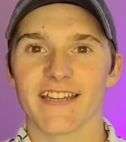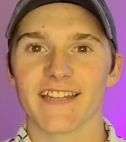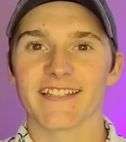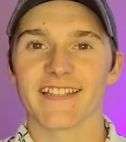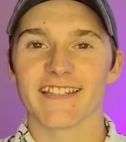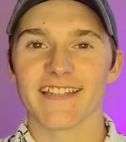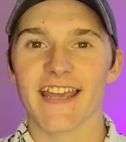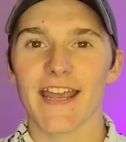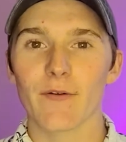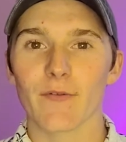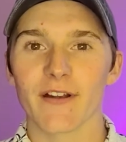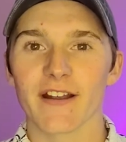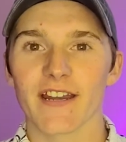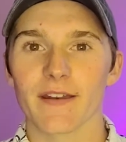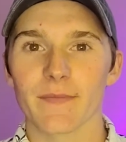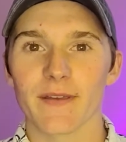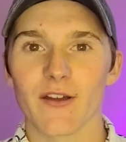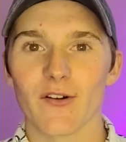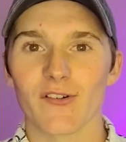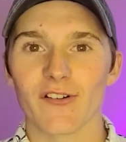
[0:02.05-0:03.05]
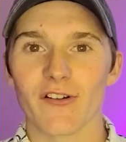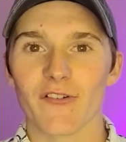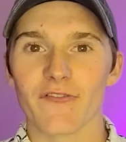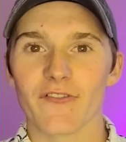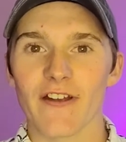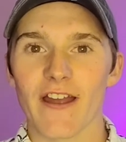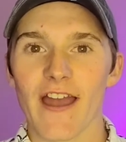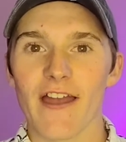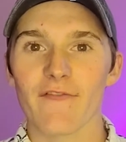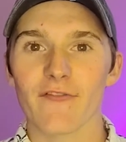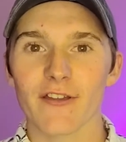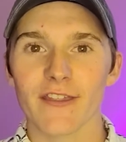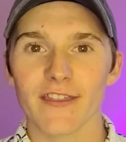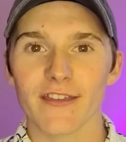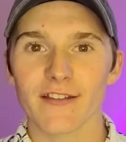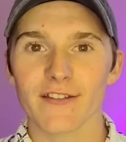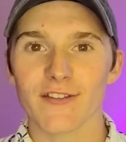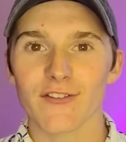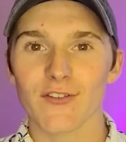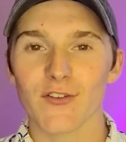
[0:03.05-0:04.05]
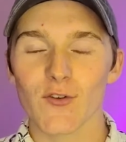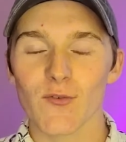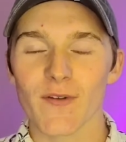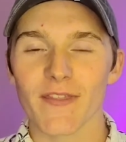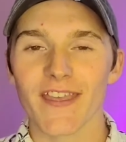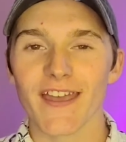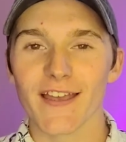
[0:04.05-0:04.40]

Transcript: and today we're going to be going over everything to do with